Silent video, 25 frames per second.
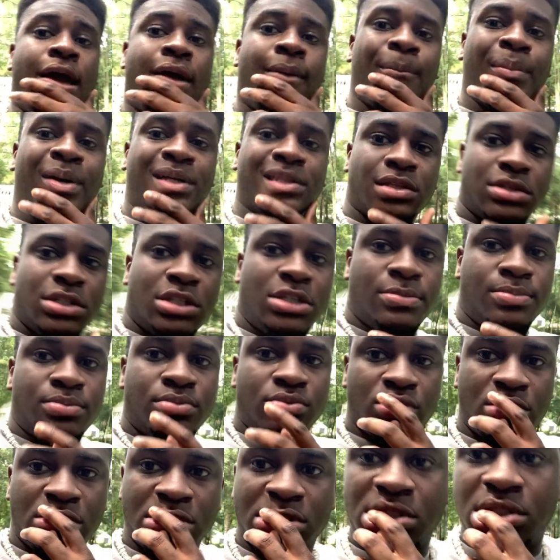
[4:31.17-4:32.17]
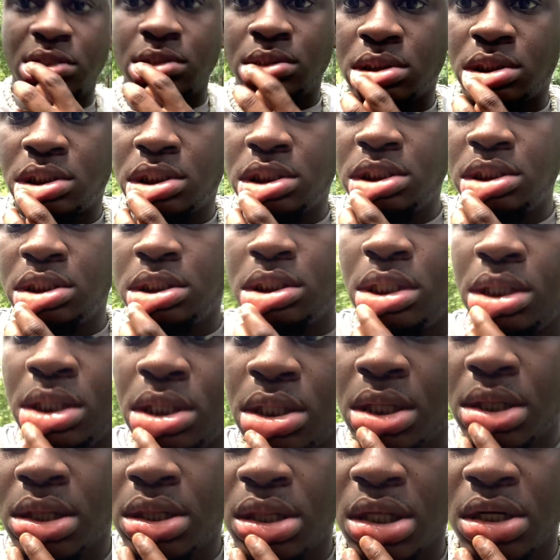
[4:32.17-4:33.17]
my lip, you can still see,
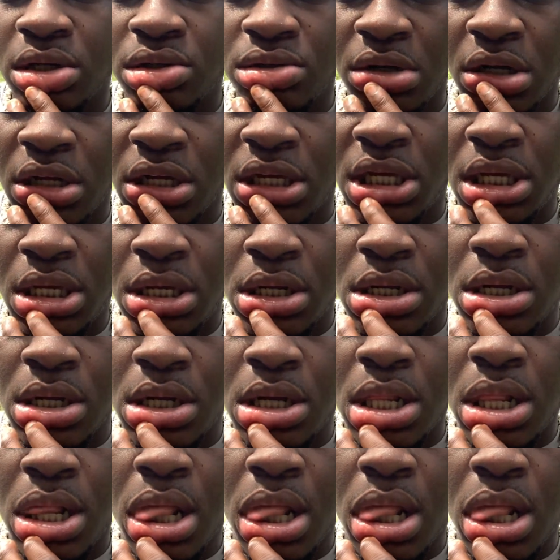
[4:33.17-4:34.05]
like, right here.